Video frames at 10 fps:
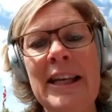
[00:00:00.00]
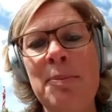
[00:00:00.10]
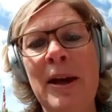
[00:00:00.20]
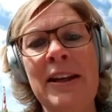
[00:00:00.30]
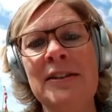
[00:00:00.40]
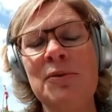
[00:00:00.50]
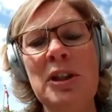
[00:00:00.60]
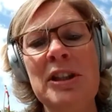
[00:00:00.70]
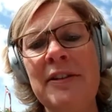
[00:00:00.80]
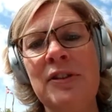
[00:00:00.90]
and we
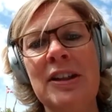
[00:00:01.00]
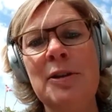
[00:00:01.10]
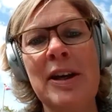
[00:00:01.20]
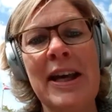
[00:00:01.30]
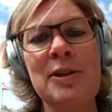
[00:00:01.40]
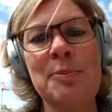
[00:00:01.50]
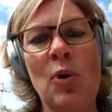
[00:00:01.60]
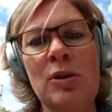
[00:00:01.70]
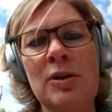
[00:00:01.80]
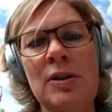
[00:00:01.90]
definitely as
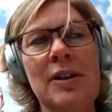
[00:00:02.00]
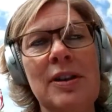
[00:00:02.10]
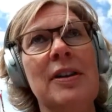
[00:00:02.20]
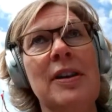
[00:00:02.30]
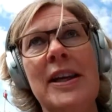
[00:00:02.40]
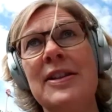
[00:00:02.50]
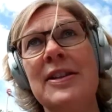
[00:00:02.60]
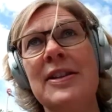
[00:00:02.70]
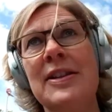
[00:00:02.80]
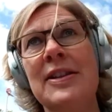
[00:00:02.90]
a
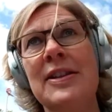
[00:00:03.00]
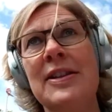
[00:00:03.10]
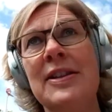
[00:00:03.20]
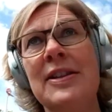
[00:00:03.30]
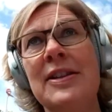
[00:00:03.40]
small